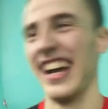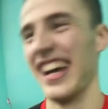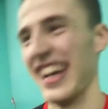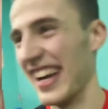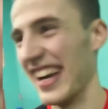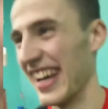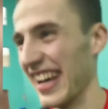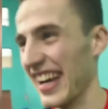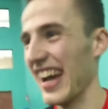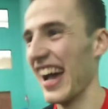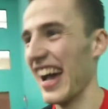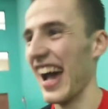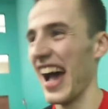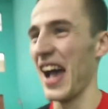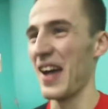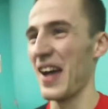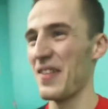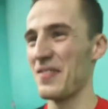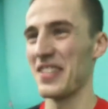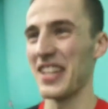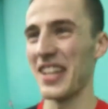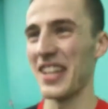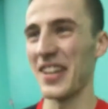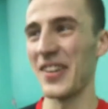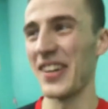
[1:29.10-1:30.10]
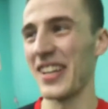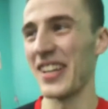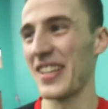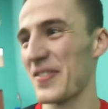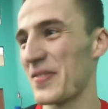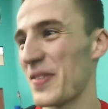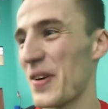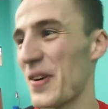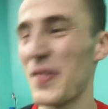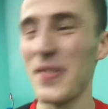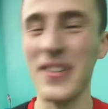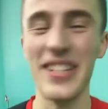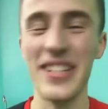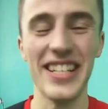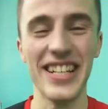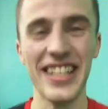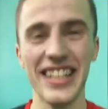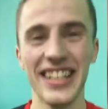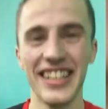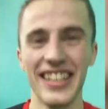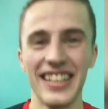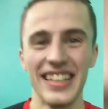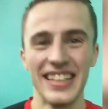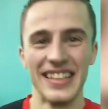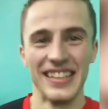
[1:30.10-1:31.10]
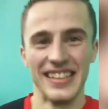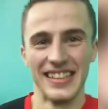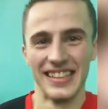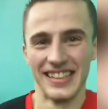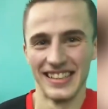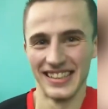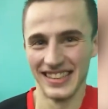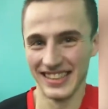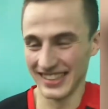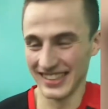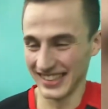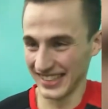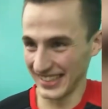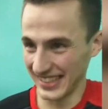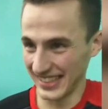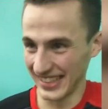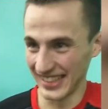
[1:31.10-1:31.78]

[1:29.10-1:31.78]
I'm single at the moment, yeah.